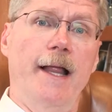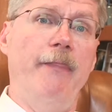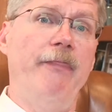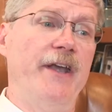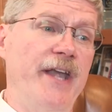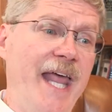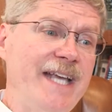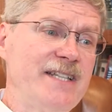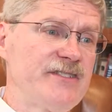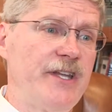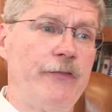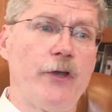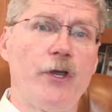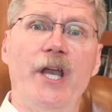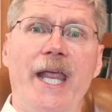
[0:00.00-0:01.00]
The next
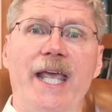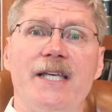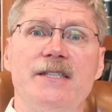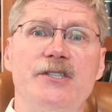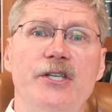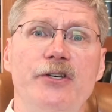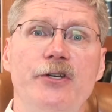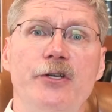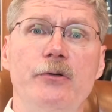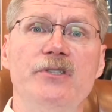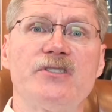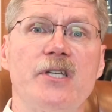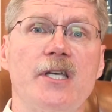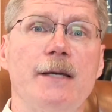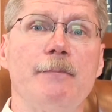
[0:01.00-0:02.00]
thing they're going to ask you to do
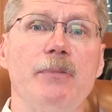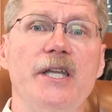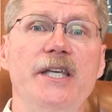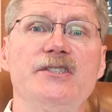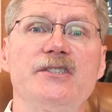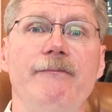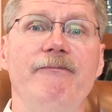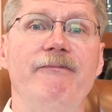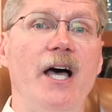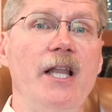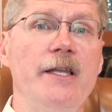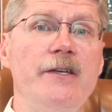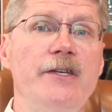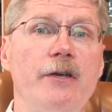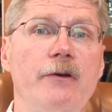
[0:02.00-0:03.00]
is to complete some
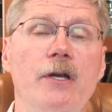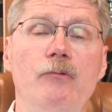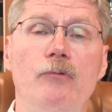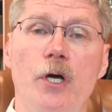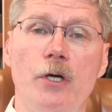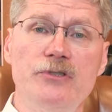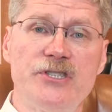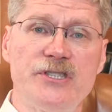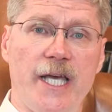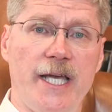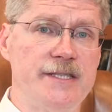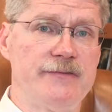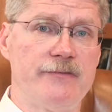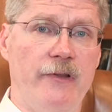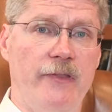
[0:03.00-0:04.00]
voluntary
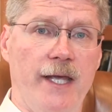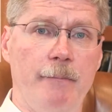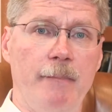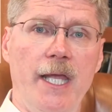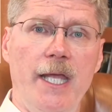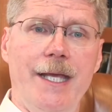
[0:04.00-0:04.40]
roadsides for them.